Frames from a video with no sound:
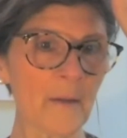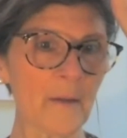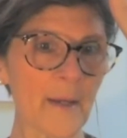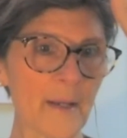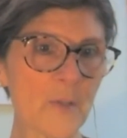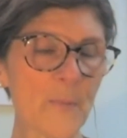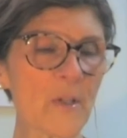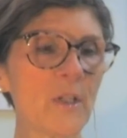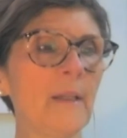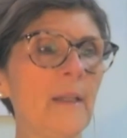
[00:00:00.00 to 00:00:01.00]

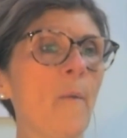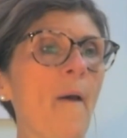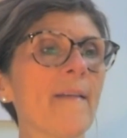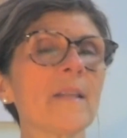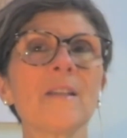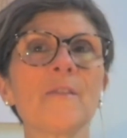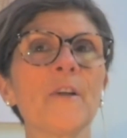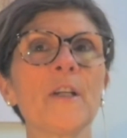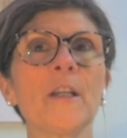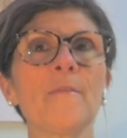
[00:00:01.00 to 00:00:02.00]
especially in the US, it's
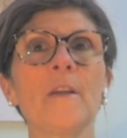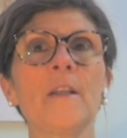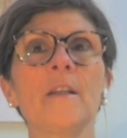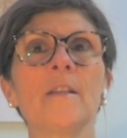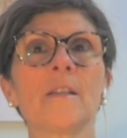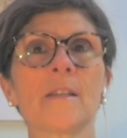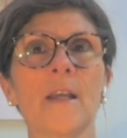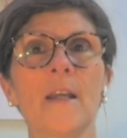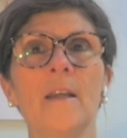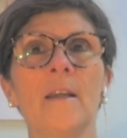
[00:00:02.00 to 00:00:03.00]
very convenient to
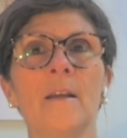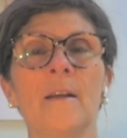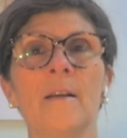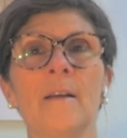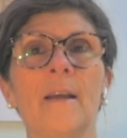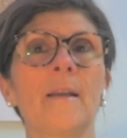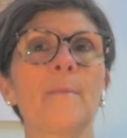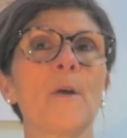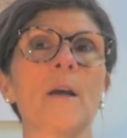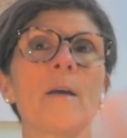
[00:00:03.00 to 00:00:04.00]
say, and
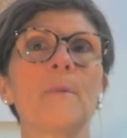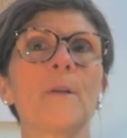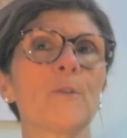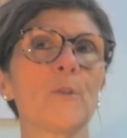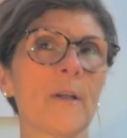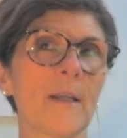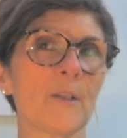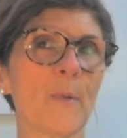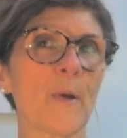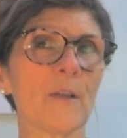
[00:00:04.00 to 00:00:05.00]
I'm not trying to get
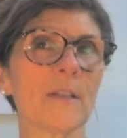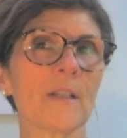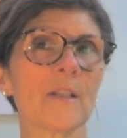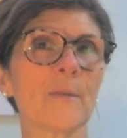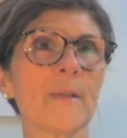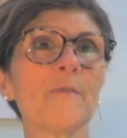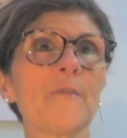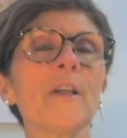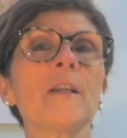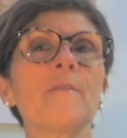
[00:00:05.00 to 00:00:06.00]
into politics here, but it's
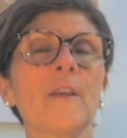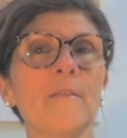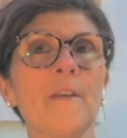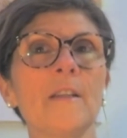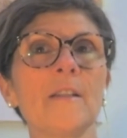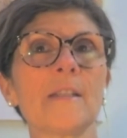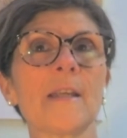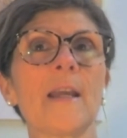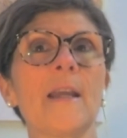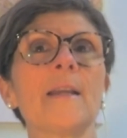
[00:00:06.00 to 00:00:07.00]
very convenient to
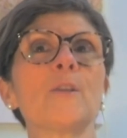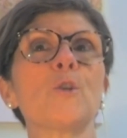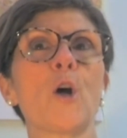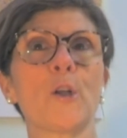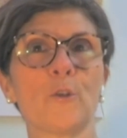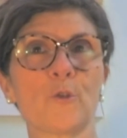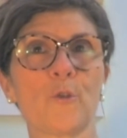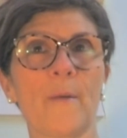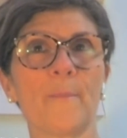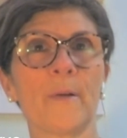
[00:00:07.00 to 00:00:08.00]
say it's Donald
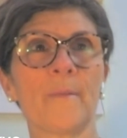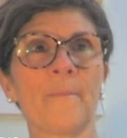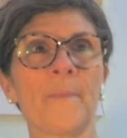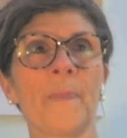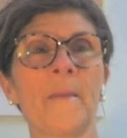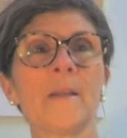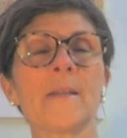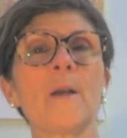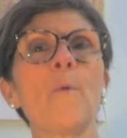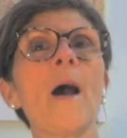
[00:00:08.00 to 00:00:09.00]
Trump. It's
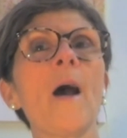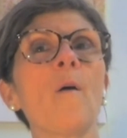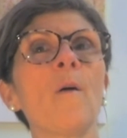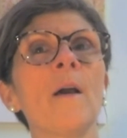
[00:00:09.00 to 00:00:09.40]
like, wow.